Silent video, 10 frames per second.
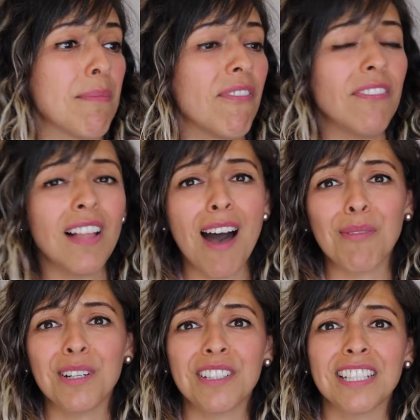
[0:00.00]

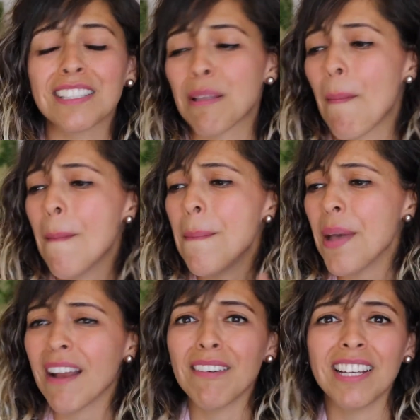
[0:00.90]
flowers and some
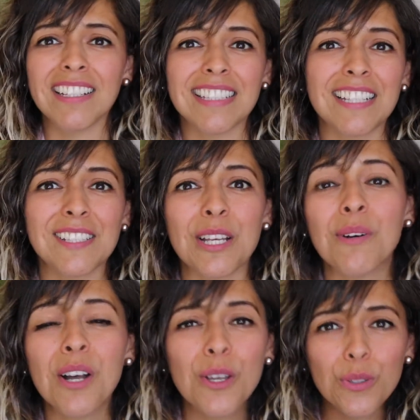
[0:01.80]
berries, and so
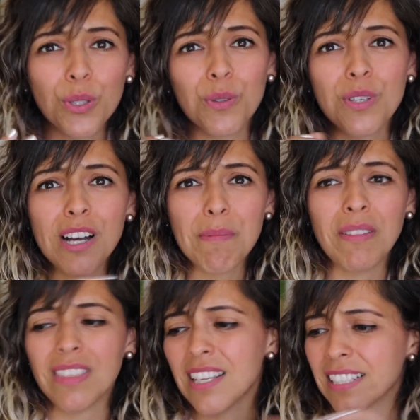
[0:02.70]
you talk
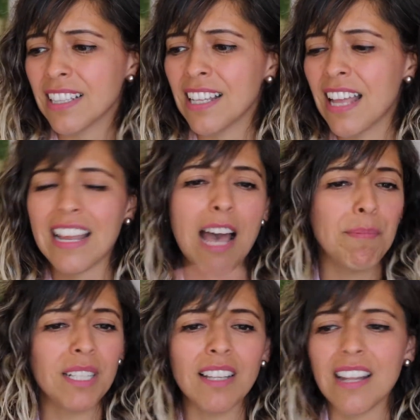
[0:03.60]
about this, and then that
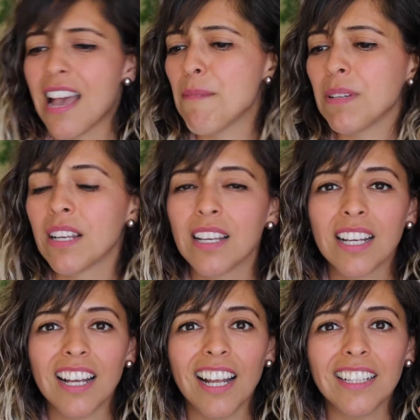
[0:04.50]
happened, and then that happened,
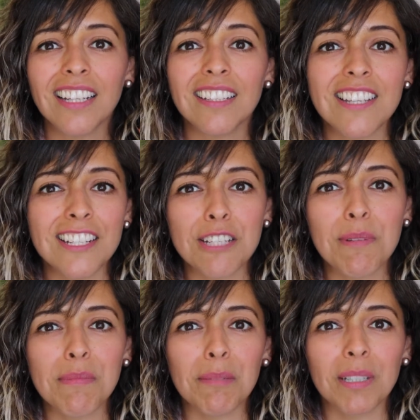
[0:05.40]
and then the
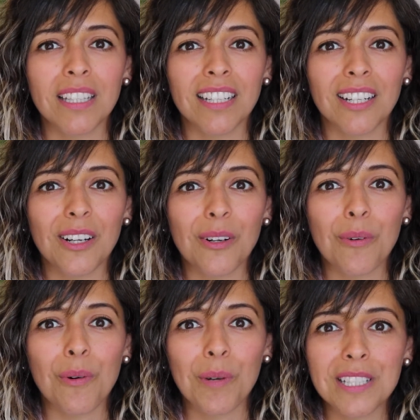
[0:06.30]
gentleman might be thinking,
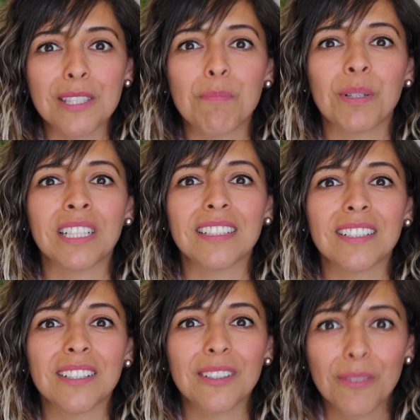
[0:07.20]
well, what's the point?
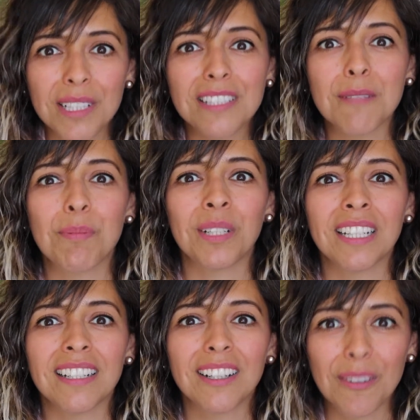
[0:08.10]
What's the point?
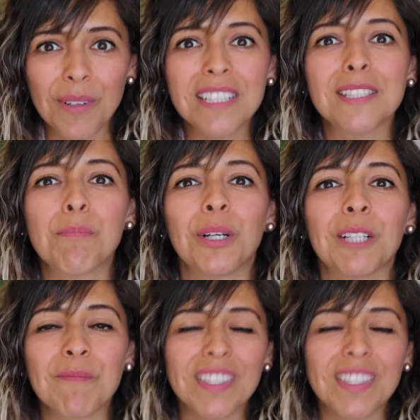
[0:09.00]
What's the point?